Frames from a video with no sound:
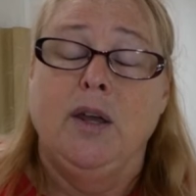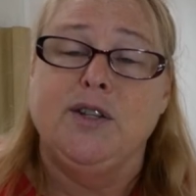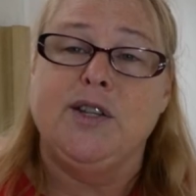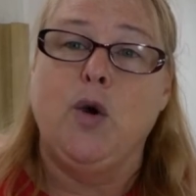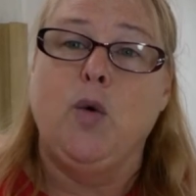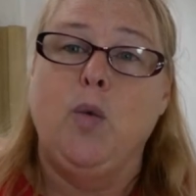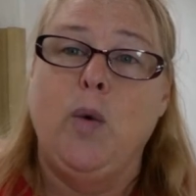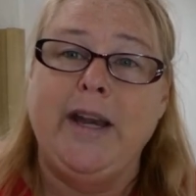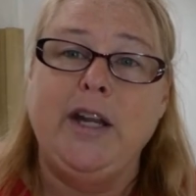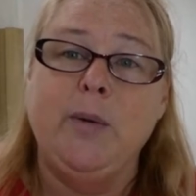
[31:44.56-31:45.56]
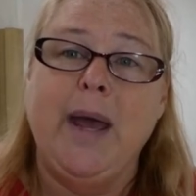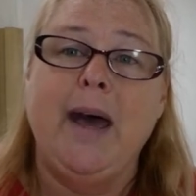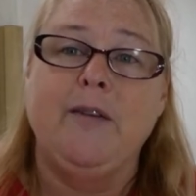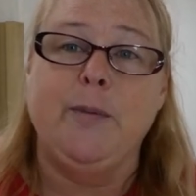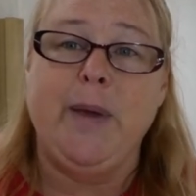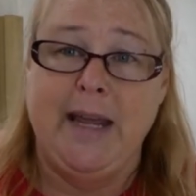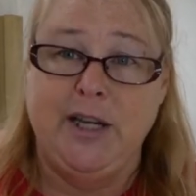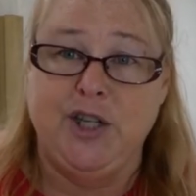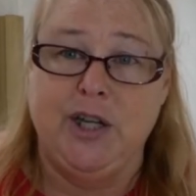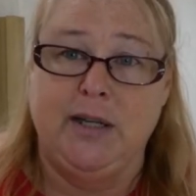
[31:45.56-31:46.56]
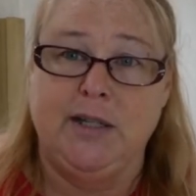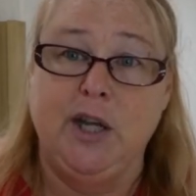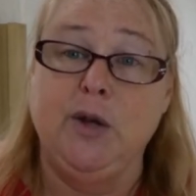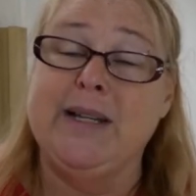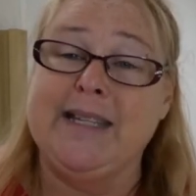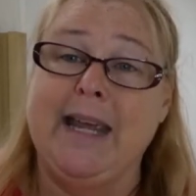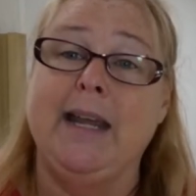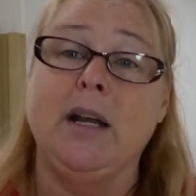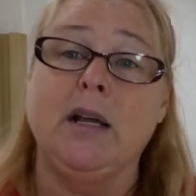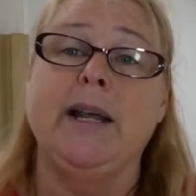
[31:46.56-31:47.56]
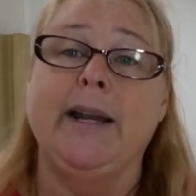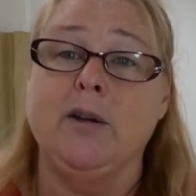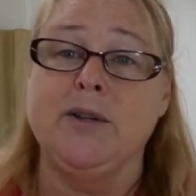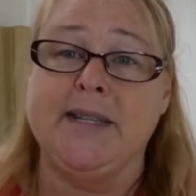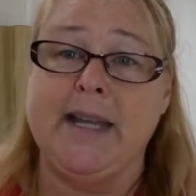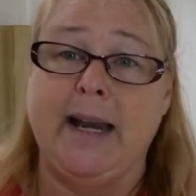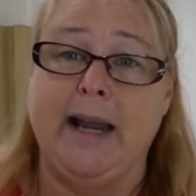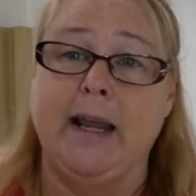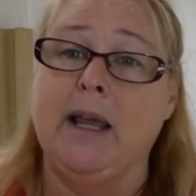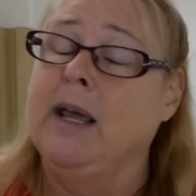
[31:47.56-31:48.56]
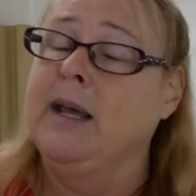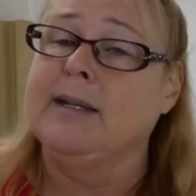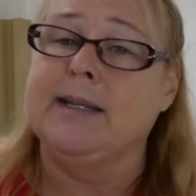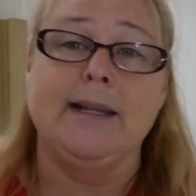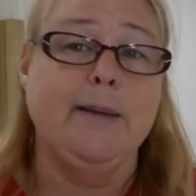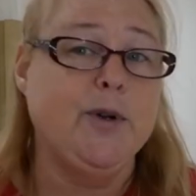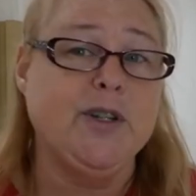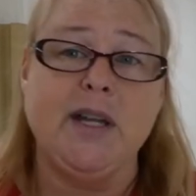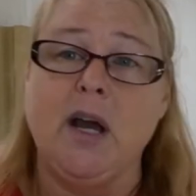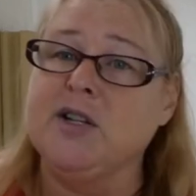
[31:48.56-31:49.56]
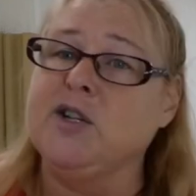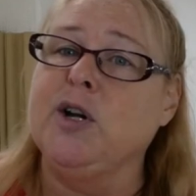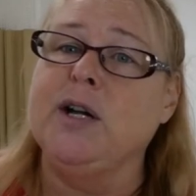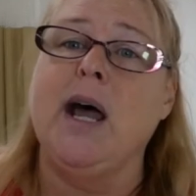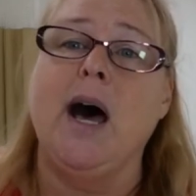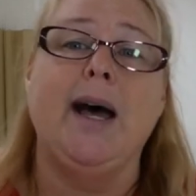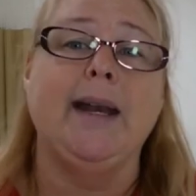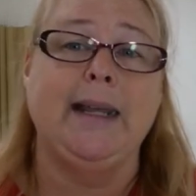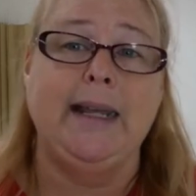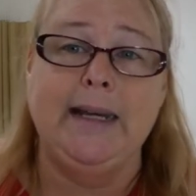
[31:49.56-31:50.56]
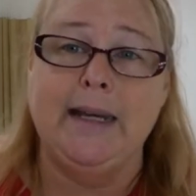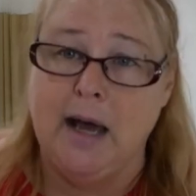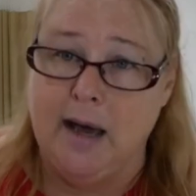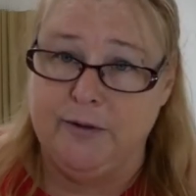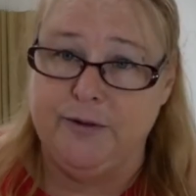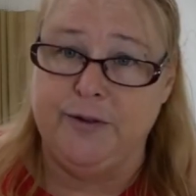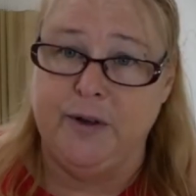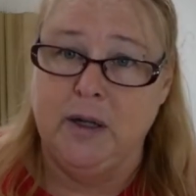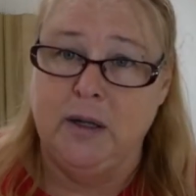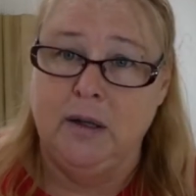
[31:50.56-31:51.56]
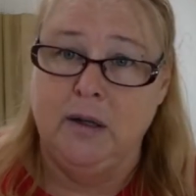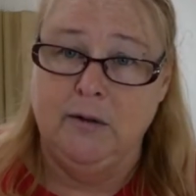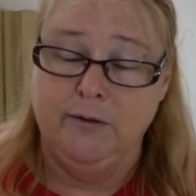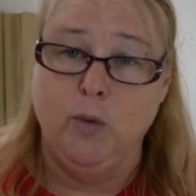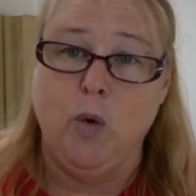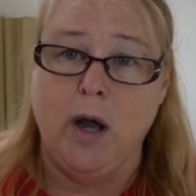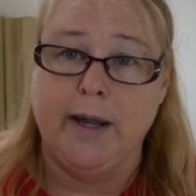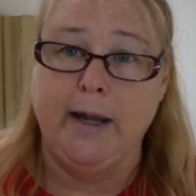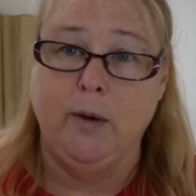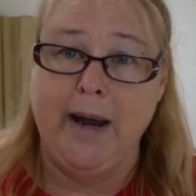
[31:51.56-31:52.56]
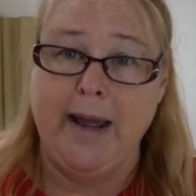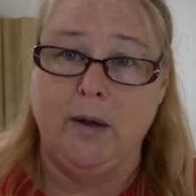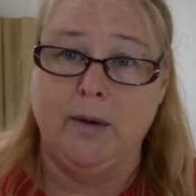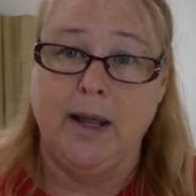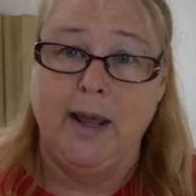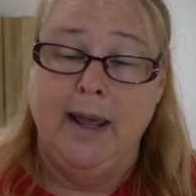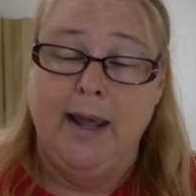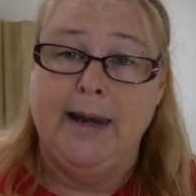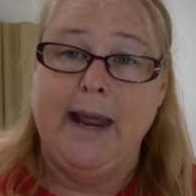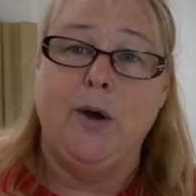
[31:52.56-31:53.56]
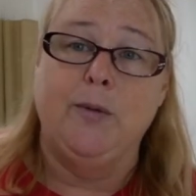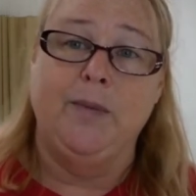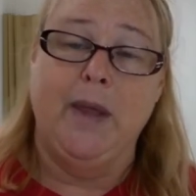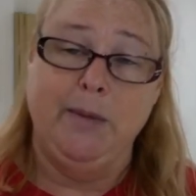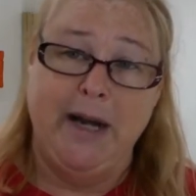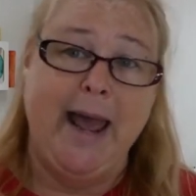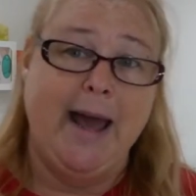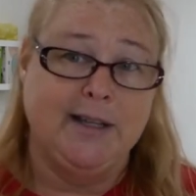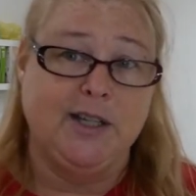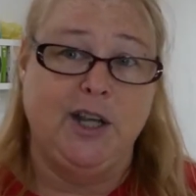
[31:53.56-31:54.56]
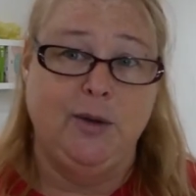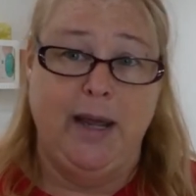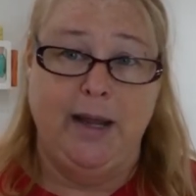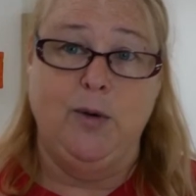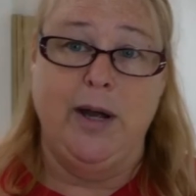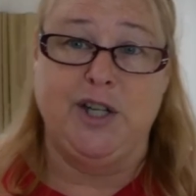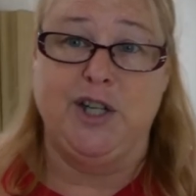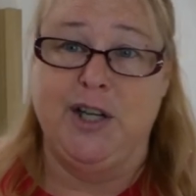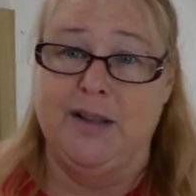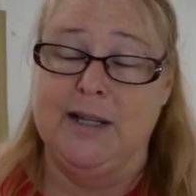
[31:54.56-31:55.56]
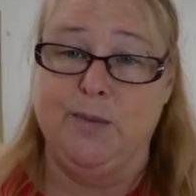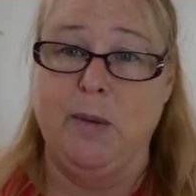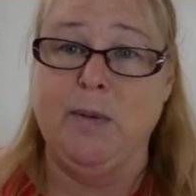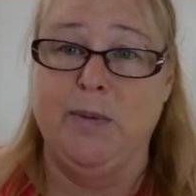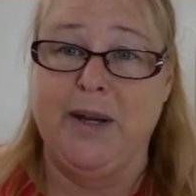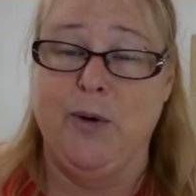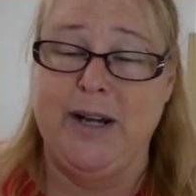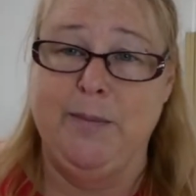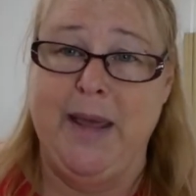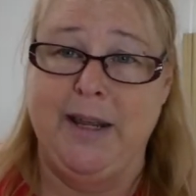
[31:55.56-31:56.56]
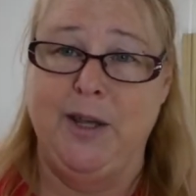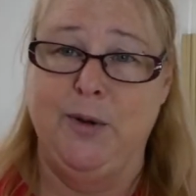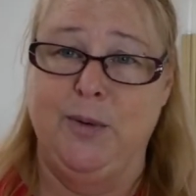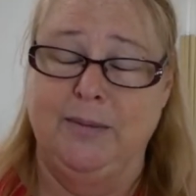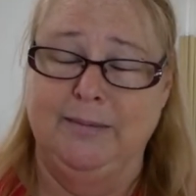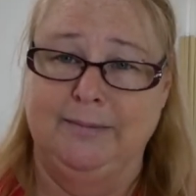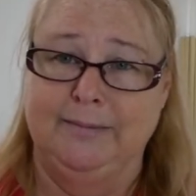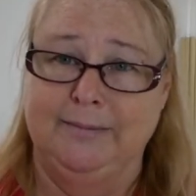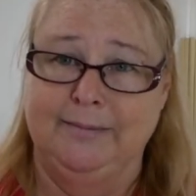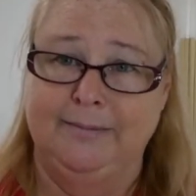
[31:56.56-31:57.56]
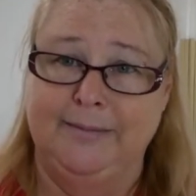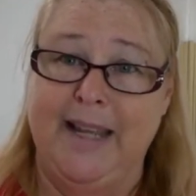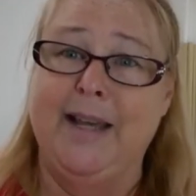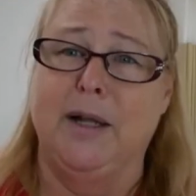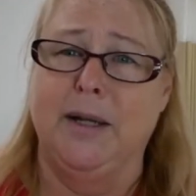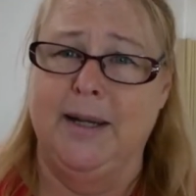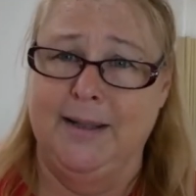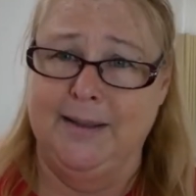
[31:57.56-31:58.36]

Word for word: So when you have a patient who is in a clinical setting, slipper socks are not enough for walking around. Now, I'm going to ask you a question that's probably going to make you ill.